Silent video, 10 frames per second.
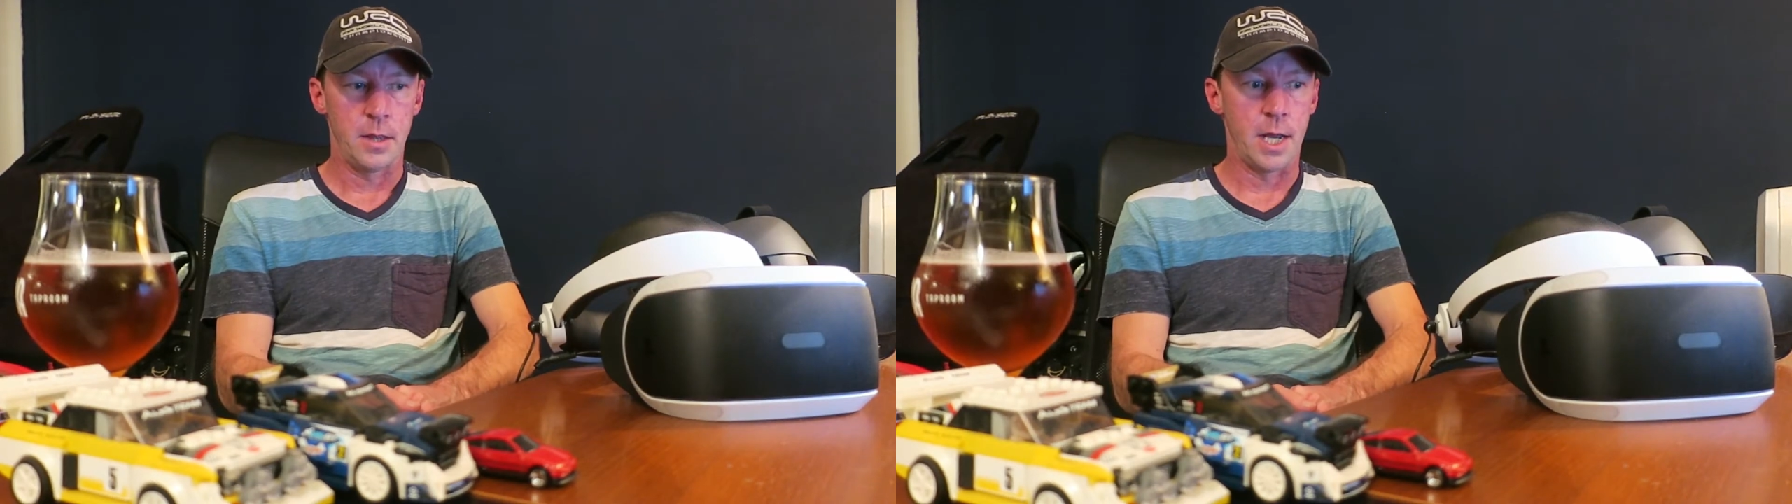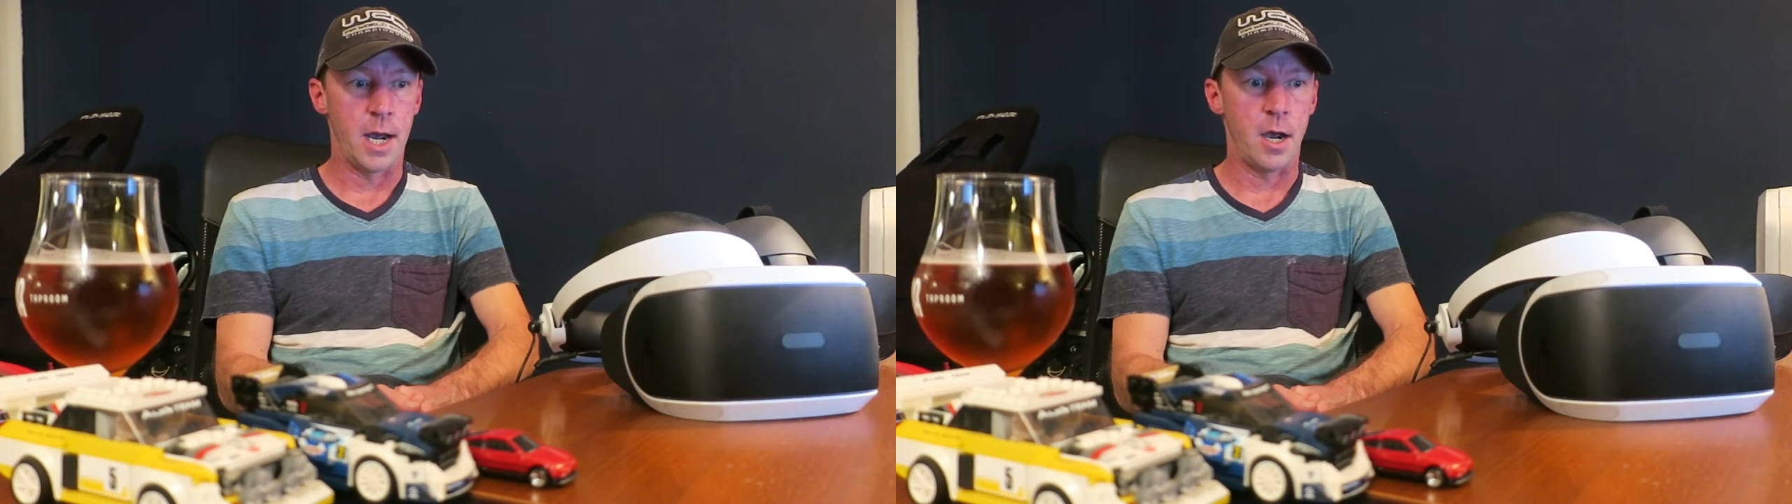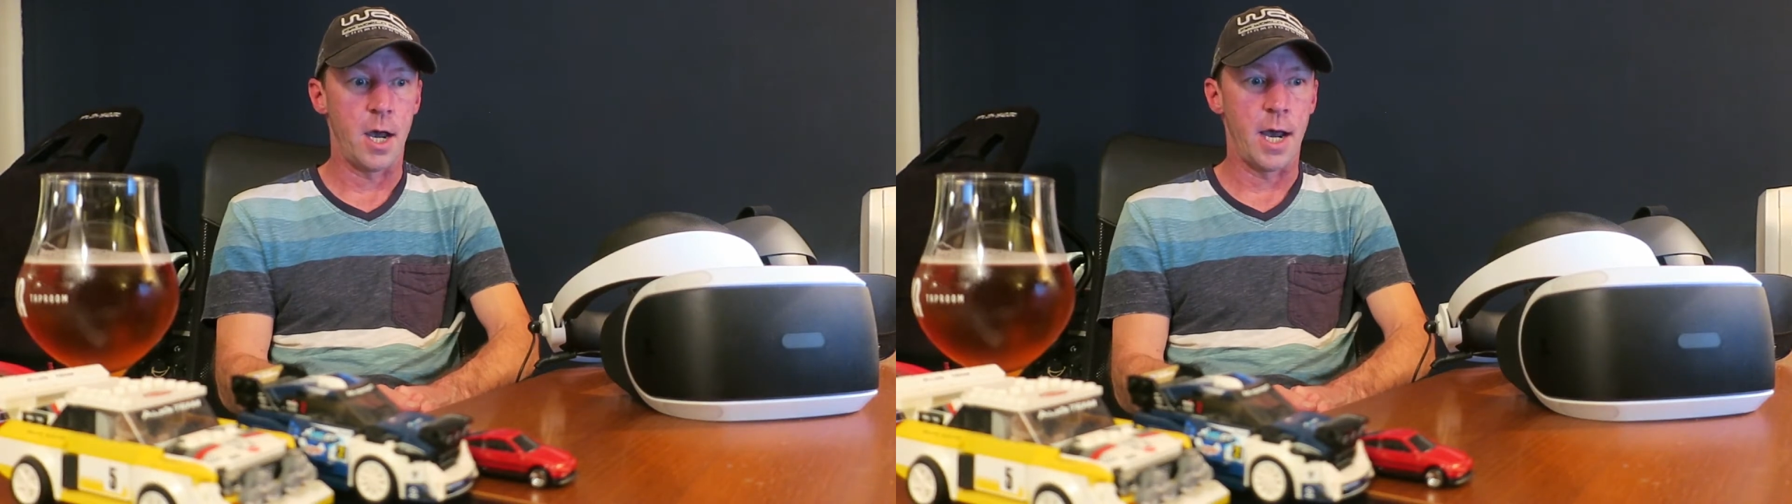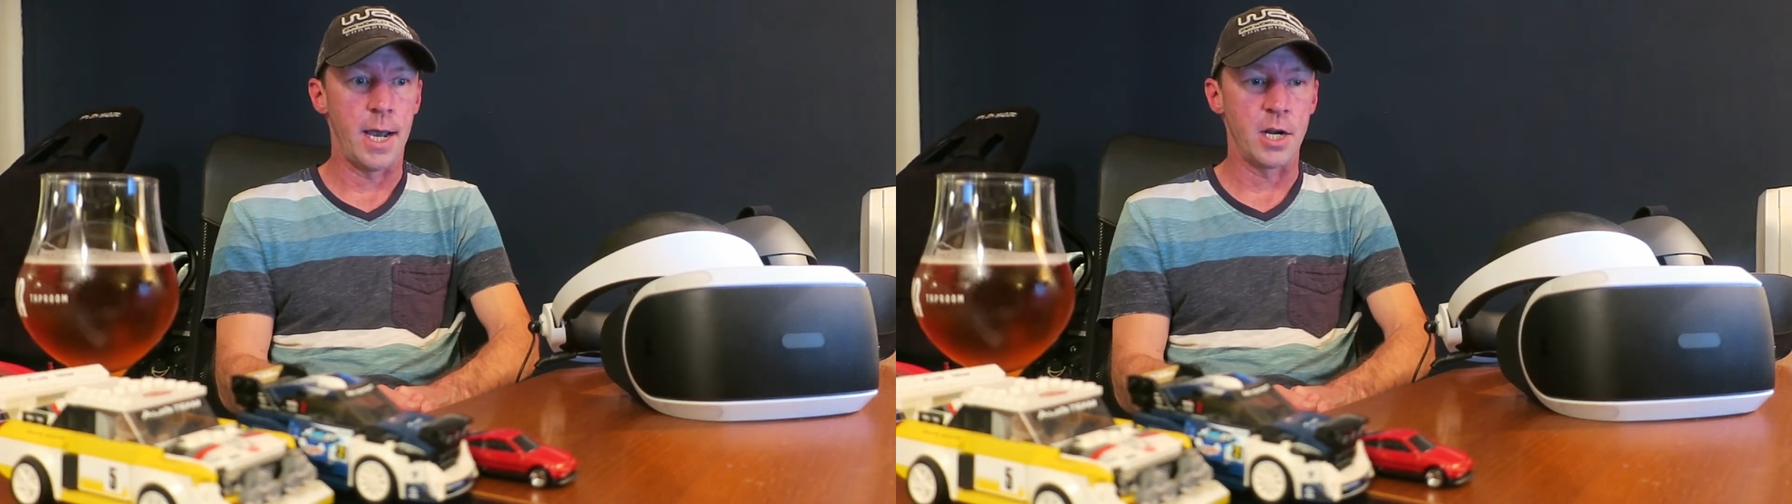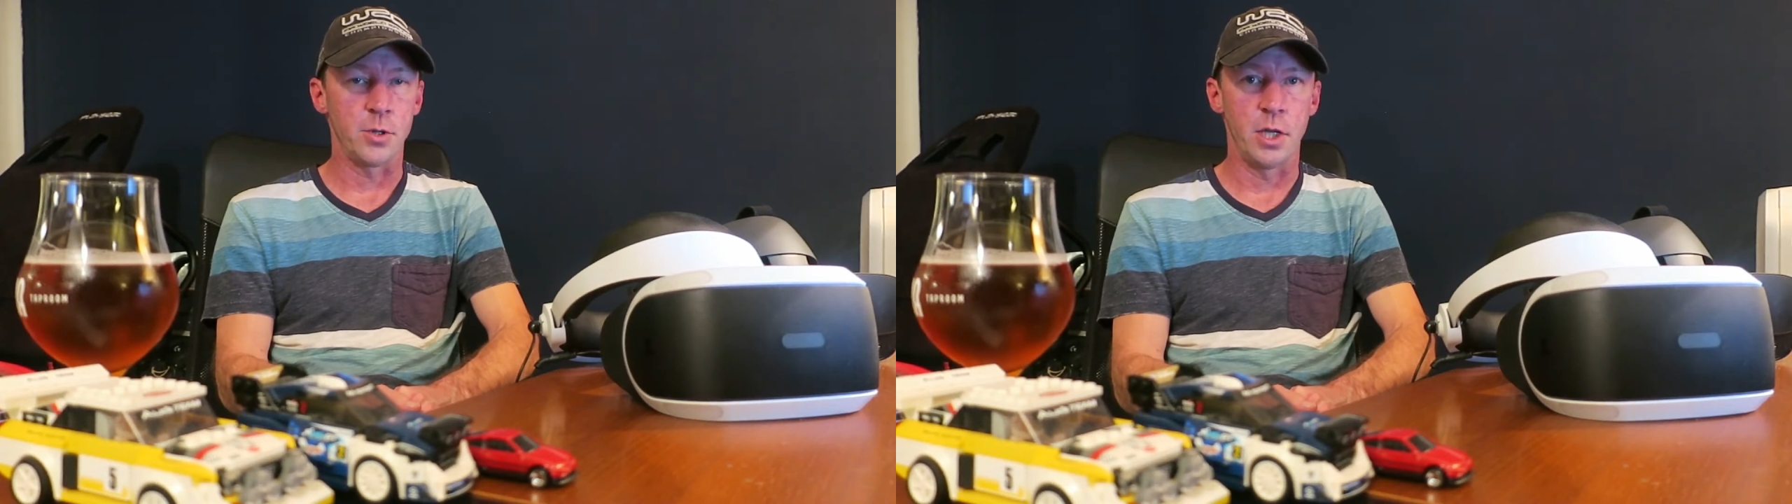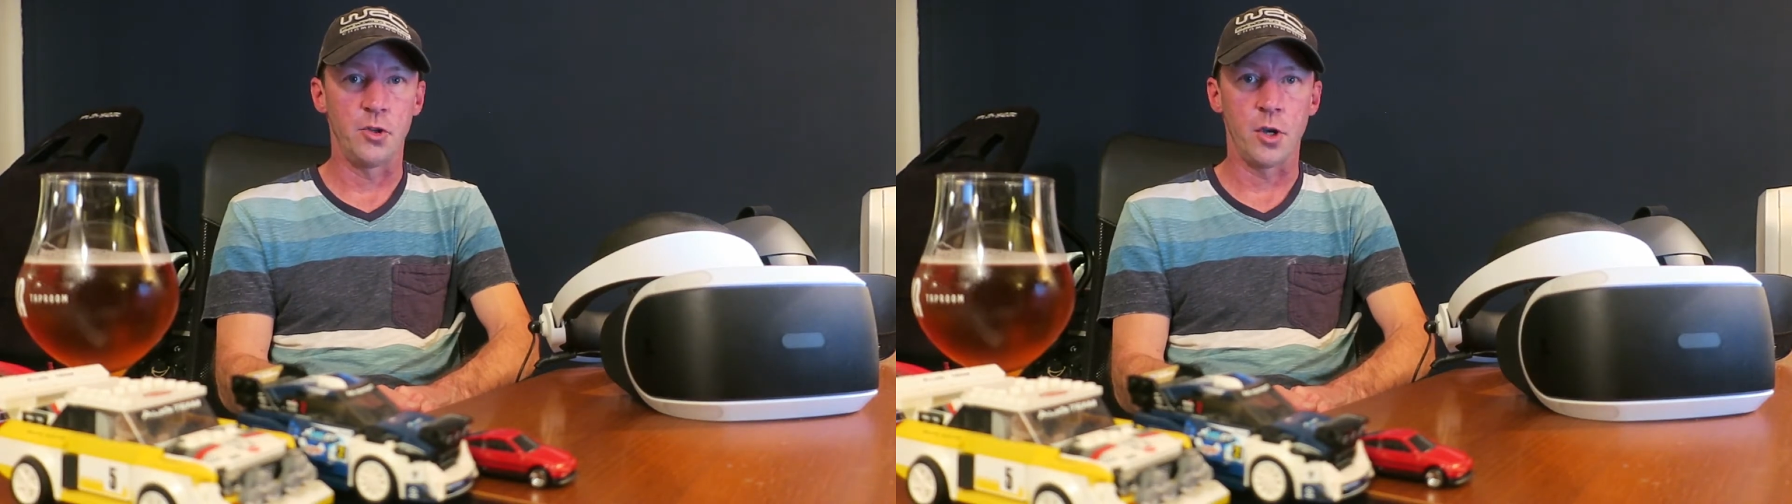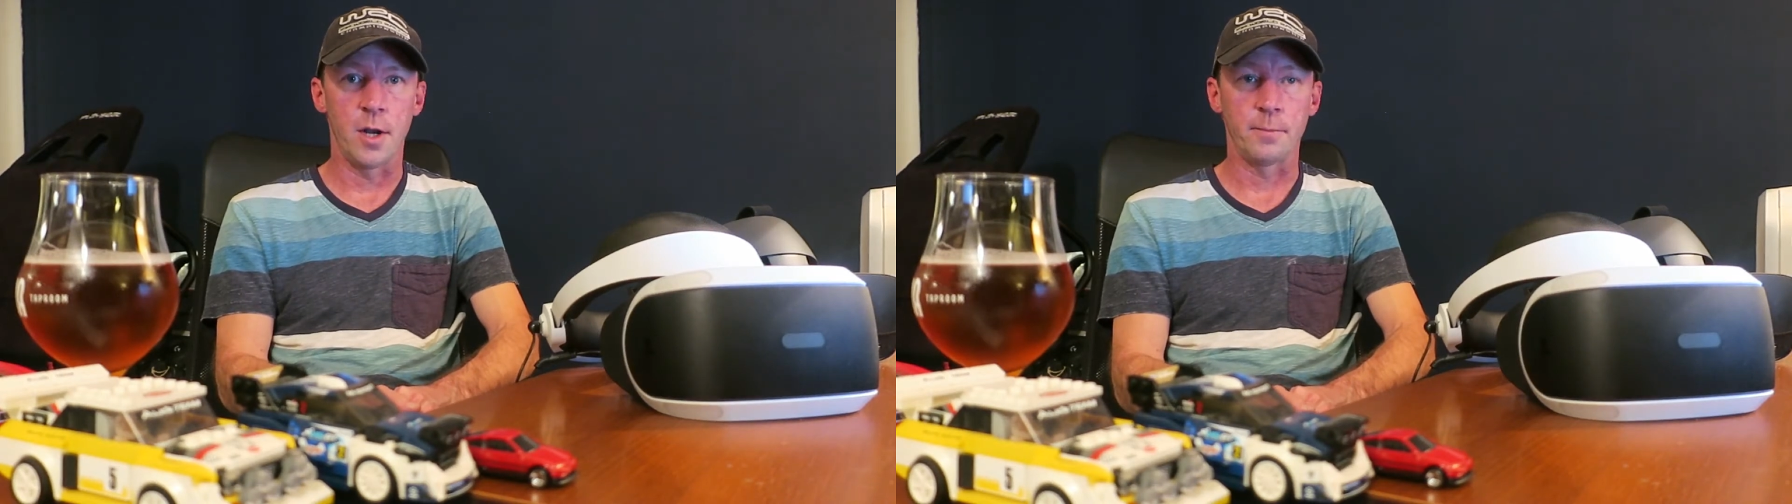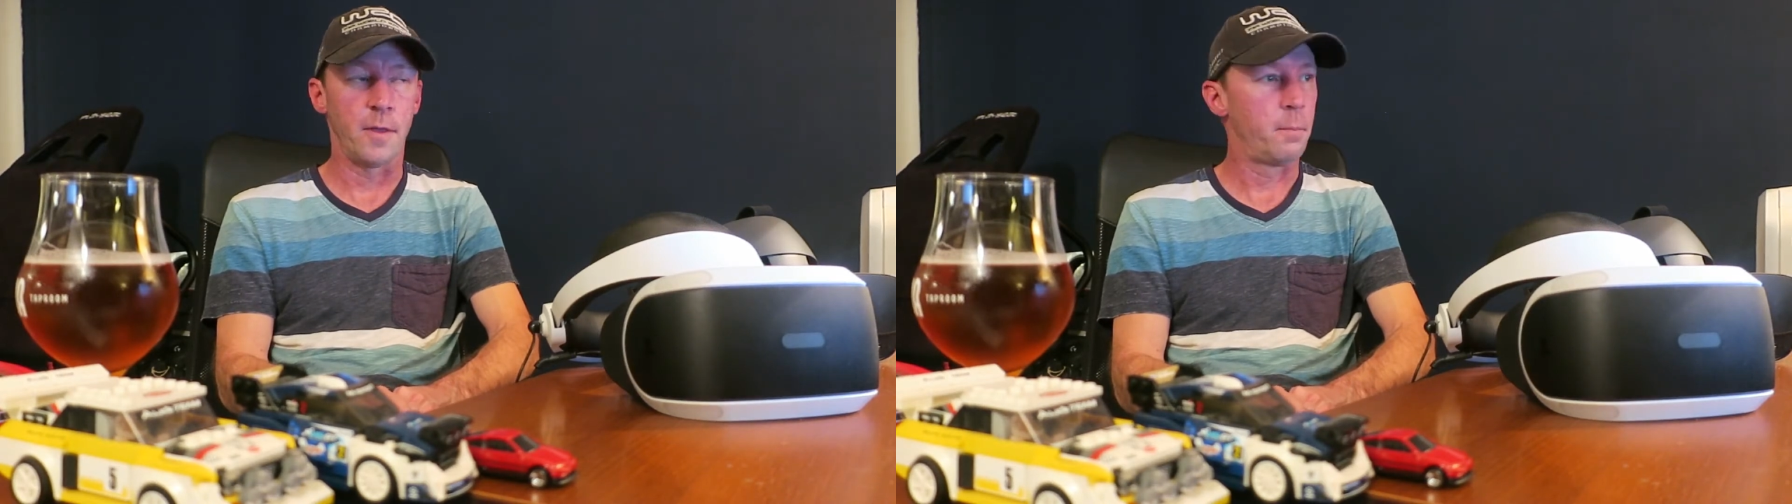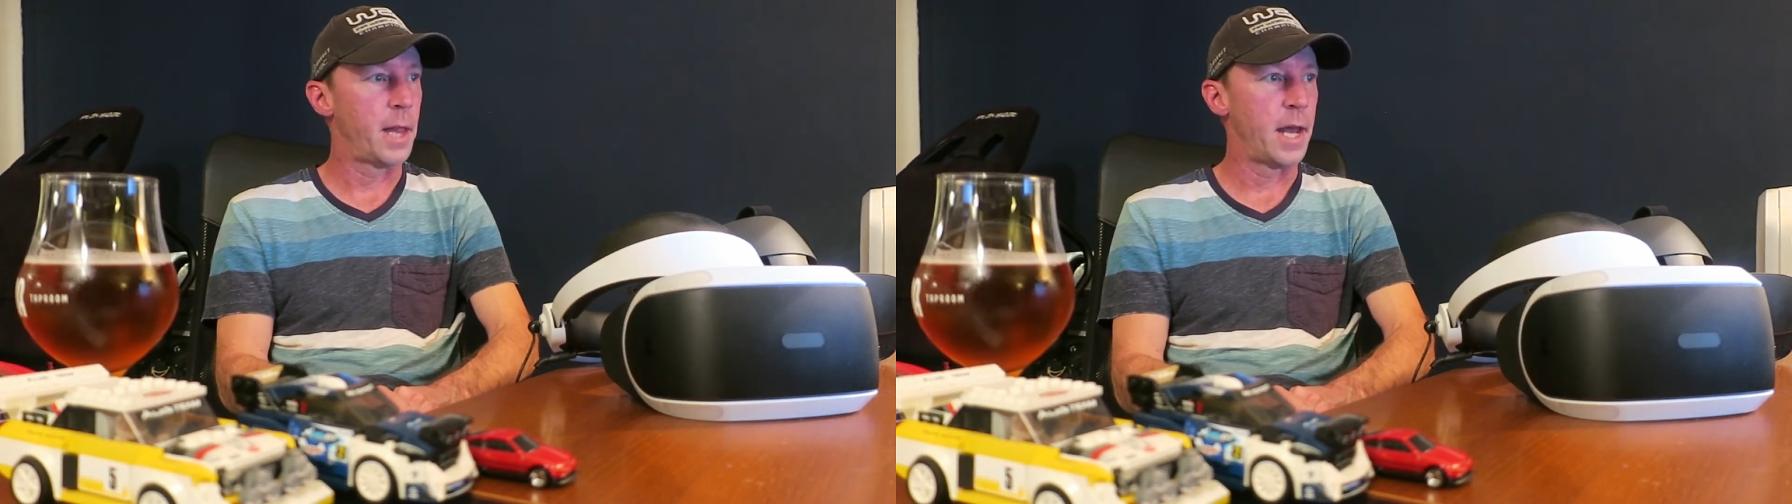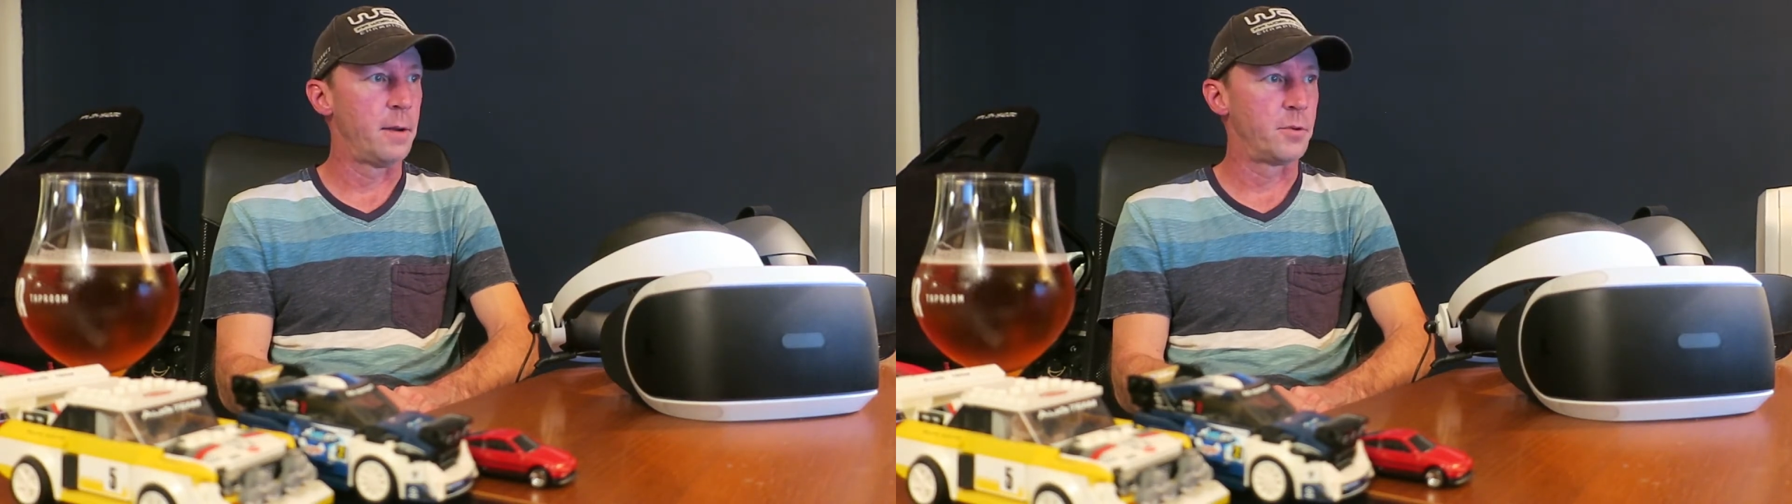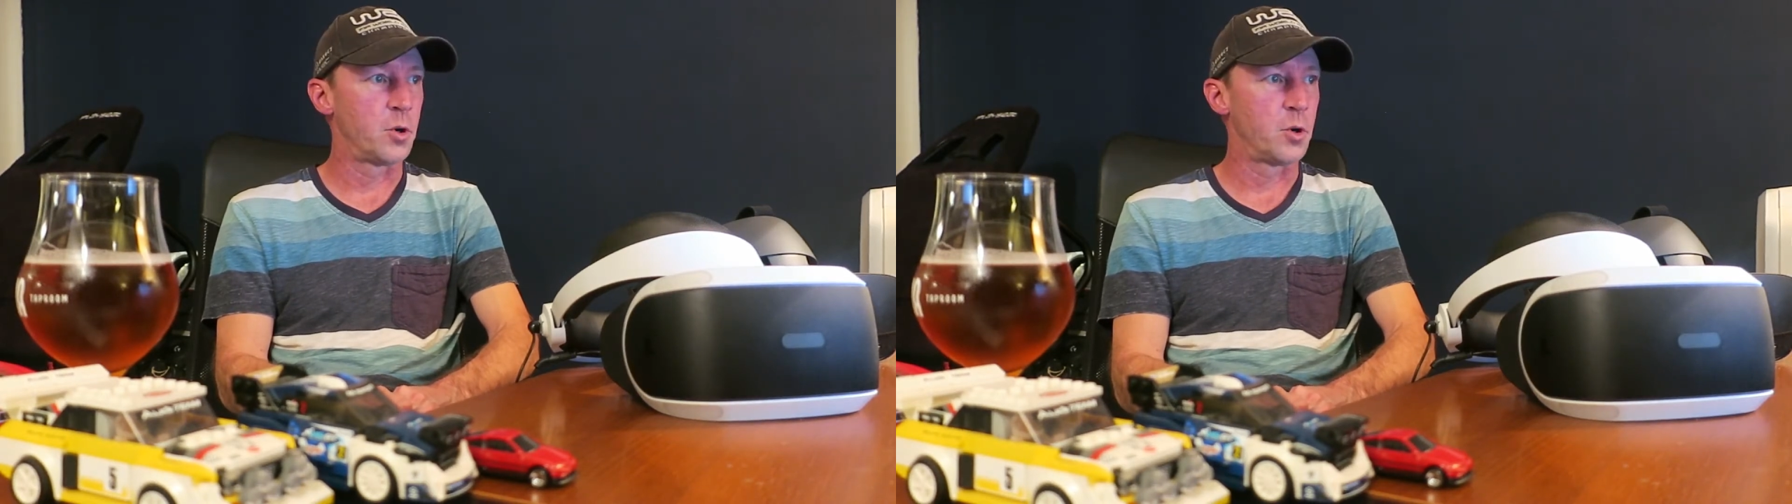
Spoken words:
that I actually took it up to the Platinum